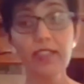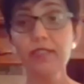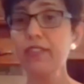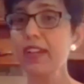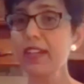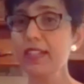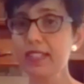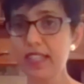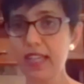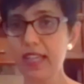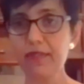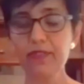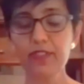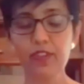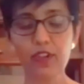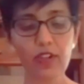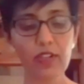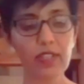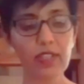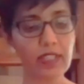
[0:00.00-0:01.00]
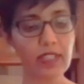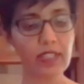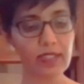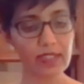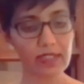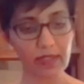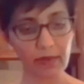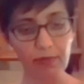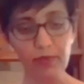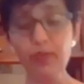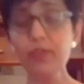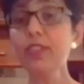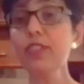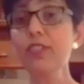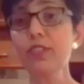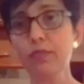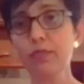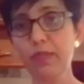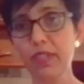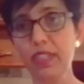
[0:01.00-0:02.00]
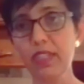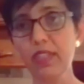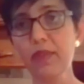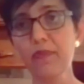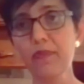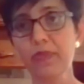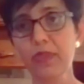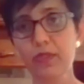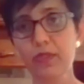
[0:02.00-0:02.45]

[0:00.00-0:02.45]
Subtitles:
In fact, saffron is supposed to be